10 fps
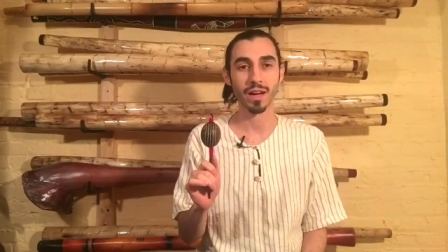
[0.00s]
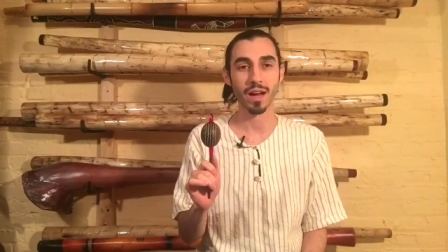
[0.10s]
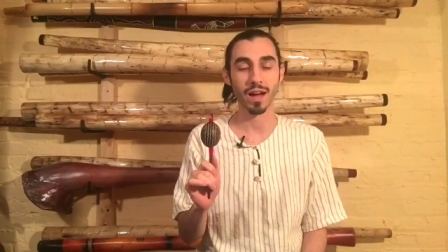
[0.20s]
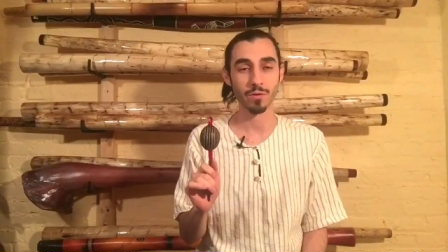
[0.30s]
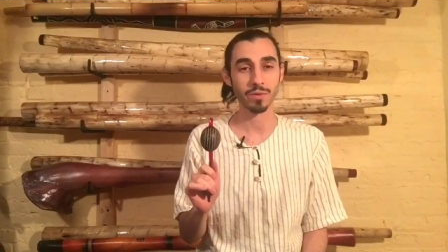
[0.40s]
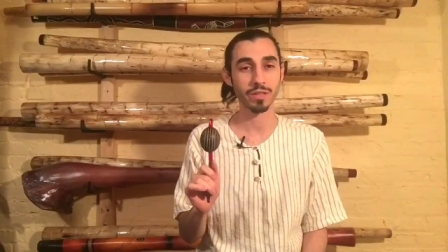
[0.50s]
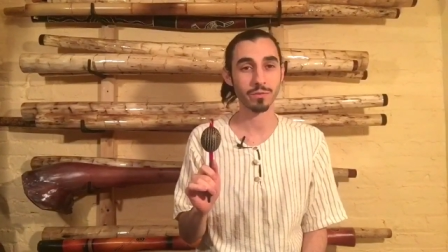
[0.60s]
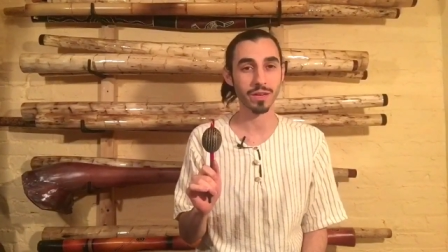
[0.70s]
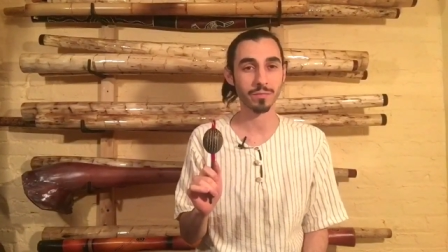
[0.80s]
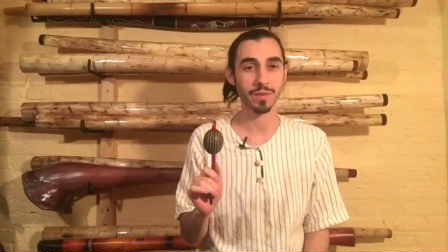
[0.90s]
I really
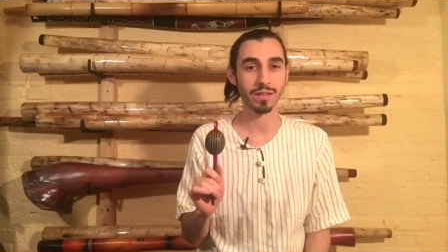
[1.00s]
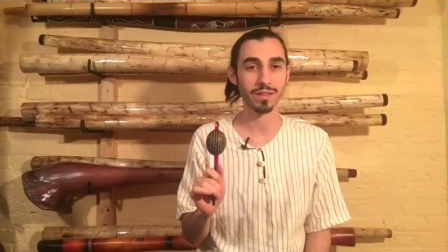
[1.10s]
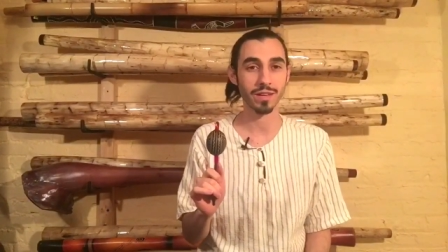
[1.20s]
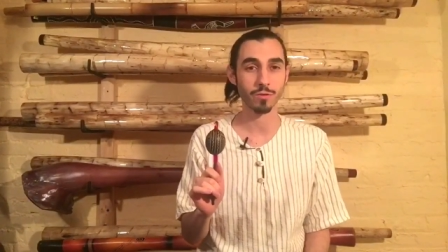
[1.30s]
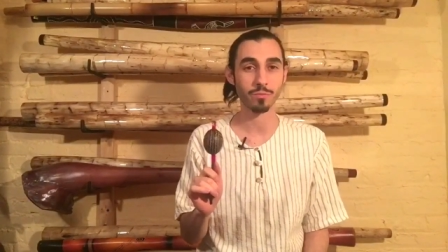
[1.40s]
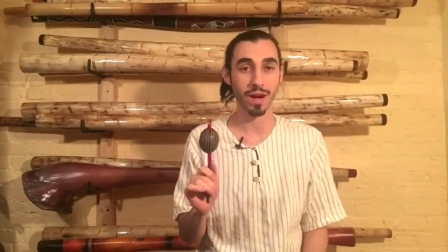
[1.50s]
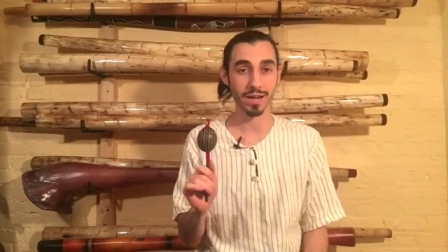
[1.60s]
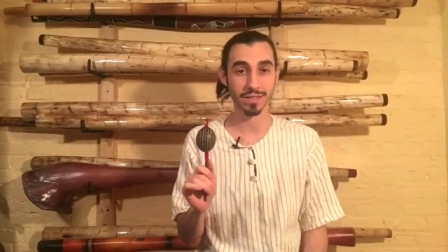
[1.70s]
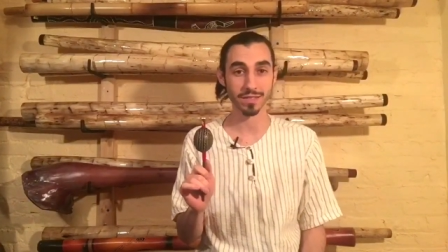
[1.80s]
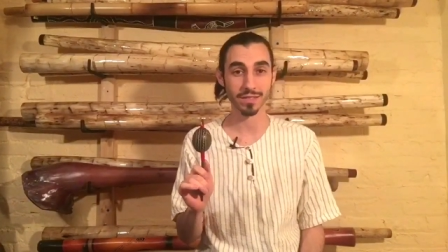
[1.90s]
recommend that you
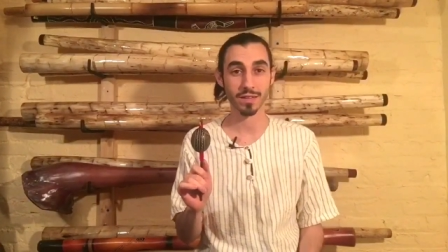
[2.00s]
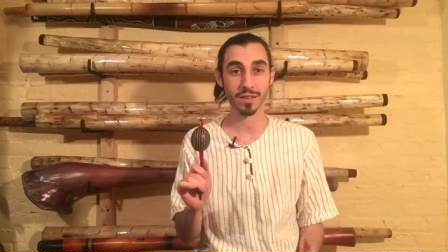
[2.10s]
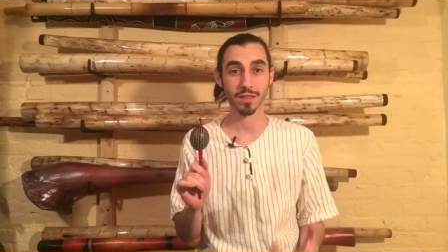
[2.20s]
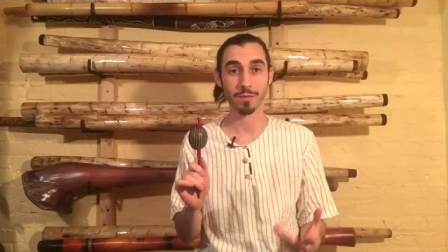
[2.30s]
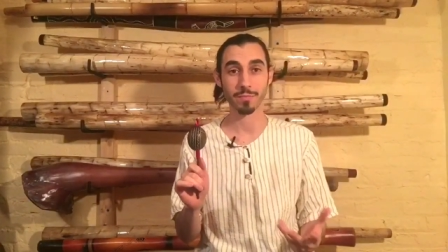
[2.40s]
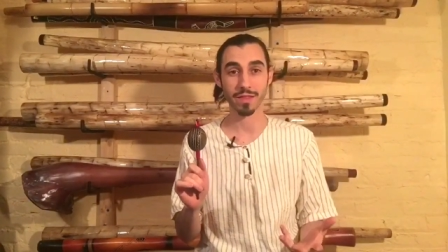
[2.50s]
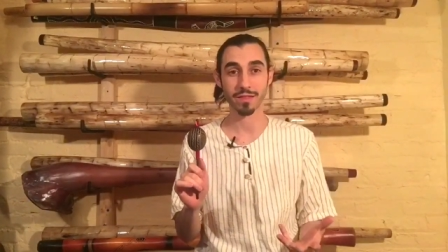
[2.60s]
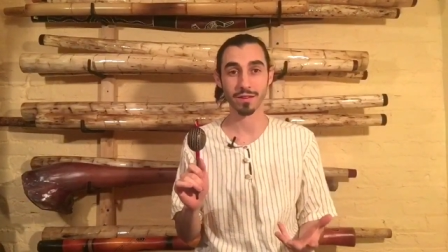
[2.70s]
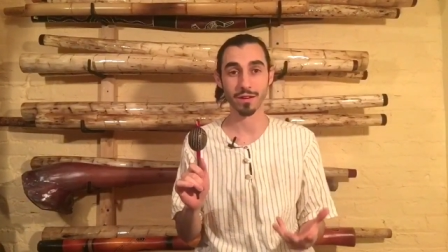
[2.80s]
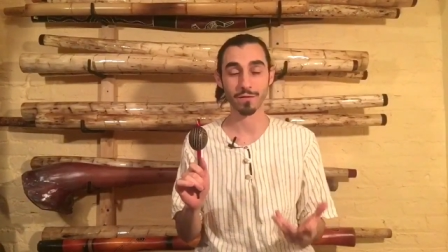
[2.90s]
practice the
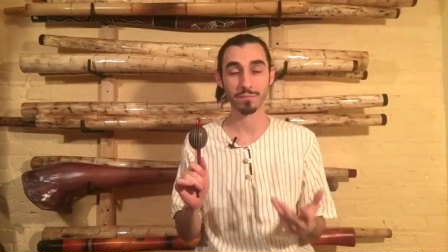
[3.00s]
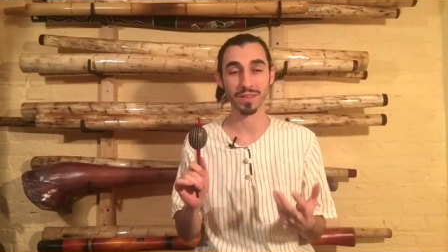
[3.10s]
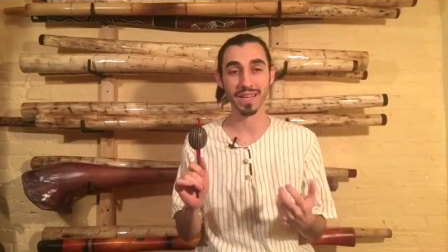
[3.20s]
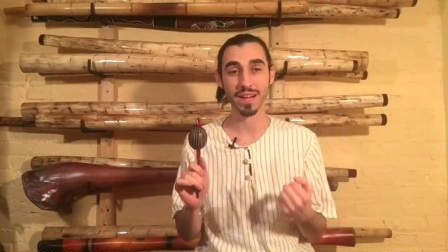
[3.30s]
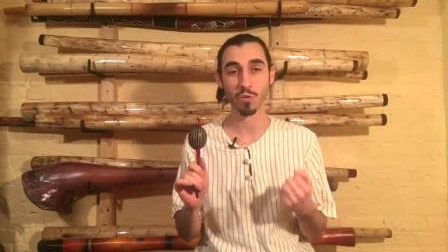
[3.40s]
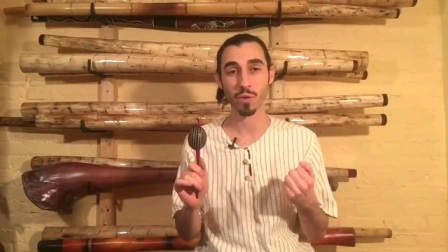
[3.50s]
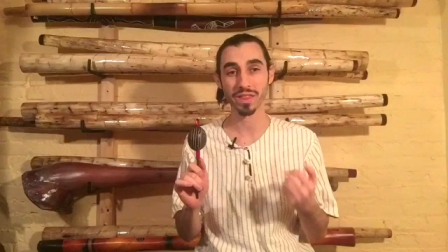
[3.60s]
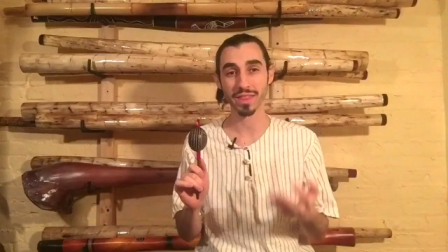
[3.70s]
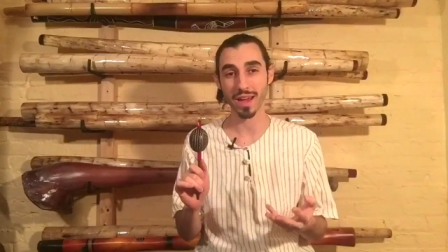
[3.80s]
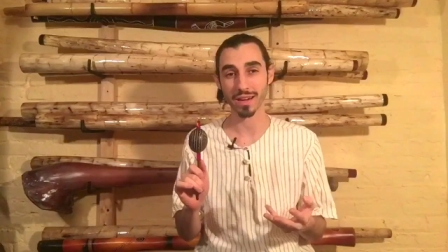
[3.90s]
method of playing
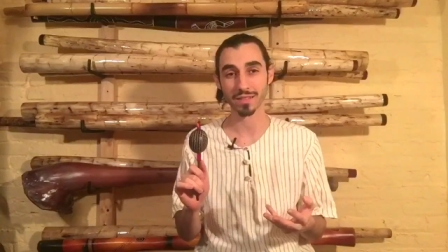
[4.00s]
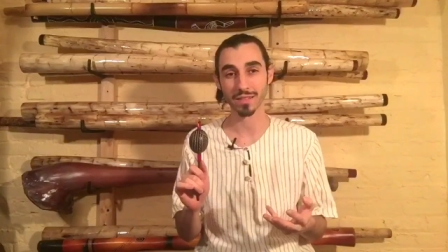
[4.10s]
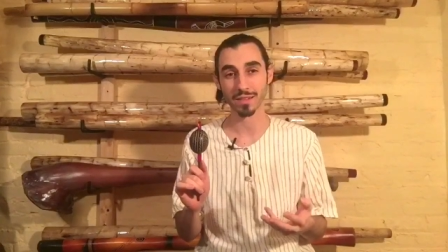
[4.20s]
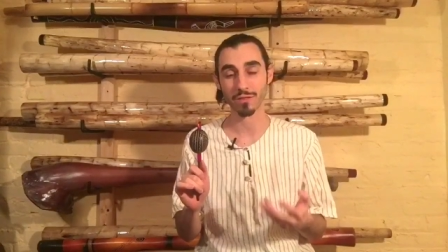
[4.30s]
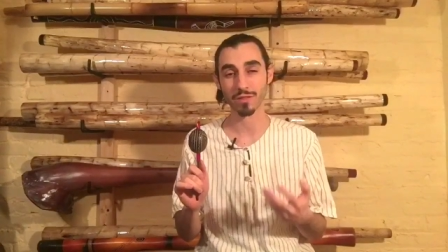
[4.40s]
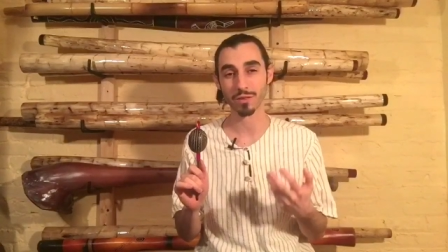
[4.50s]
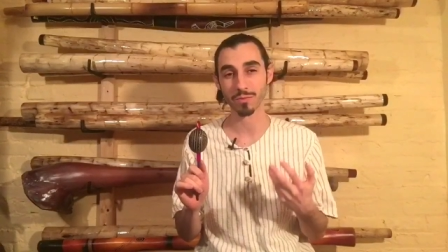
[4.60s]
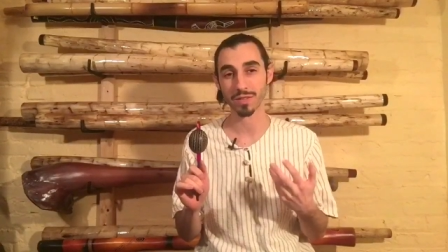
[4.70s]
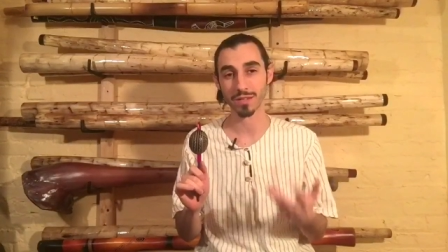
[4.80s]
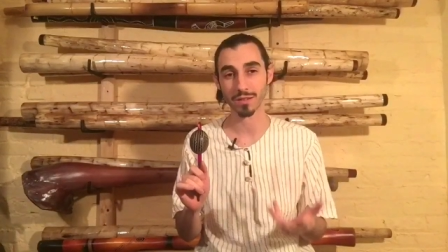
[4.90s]
with the accent, everything
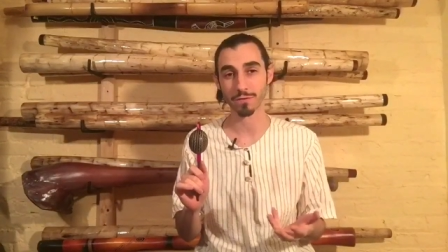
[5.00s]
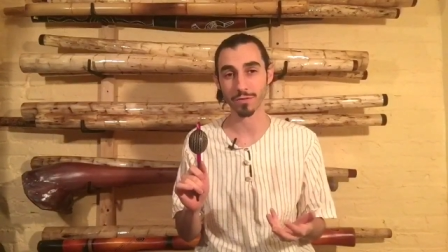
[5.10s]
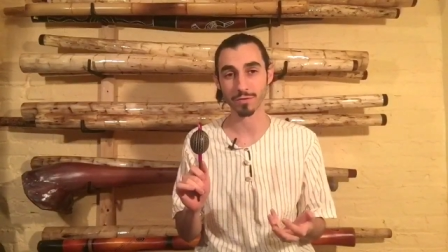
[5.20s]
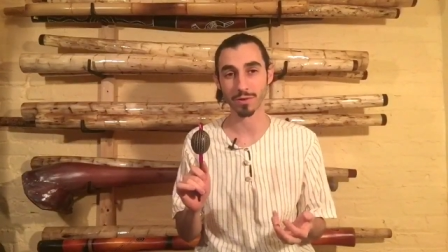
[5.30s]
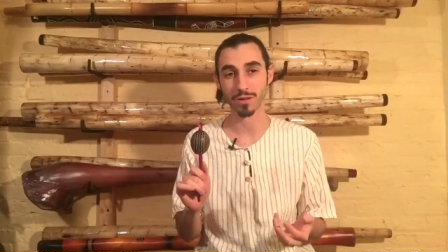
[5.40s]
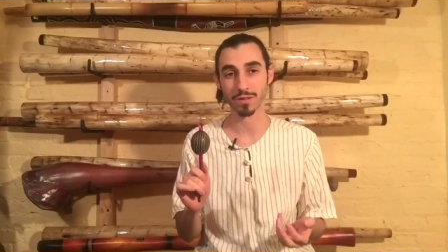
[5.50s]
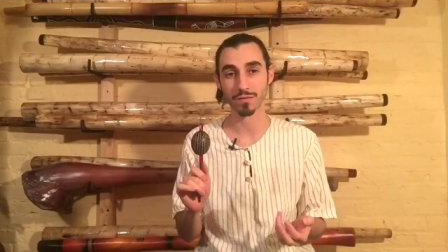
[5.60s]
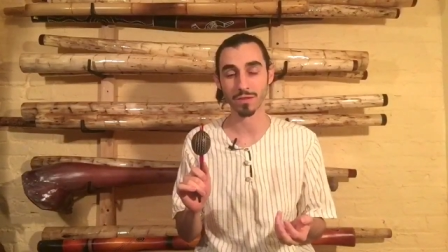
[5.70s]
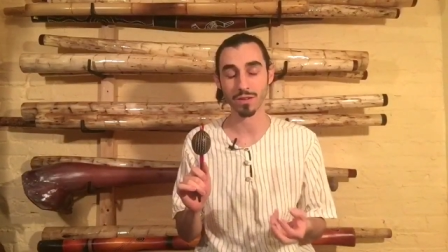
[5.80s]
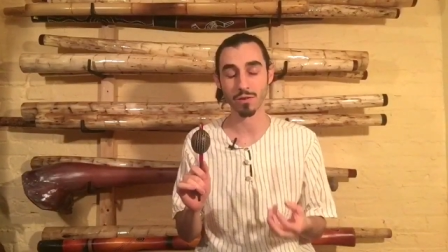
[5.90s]
we did in the first part of this
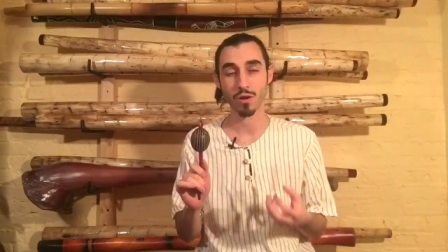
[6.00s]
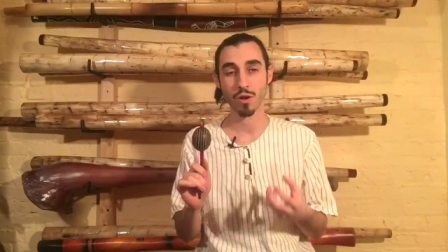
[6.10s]
video.